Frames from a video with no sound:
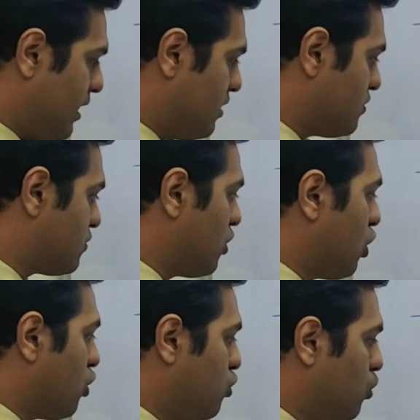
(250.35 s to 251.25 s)
is
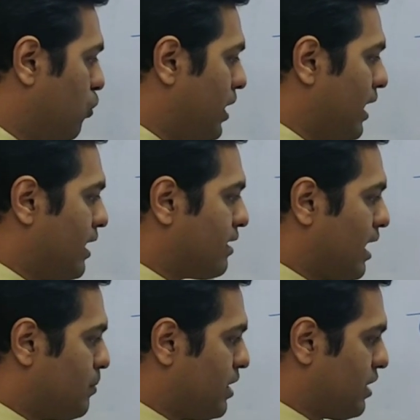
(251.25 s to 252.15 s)
UV and
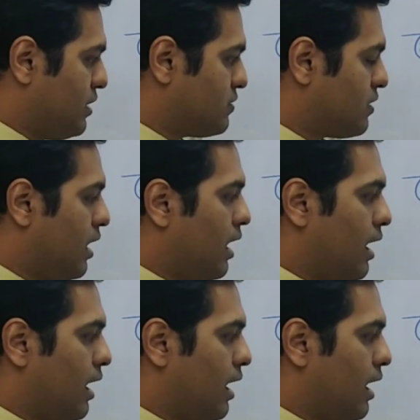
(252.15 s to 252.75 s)
gamma rays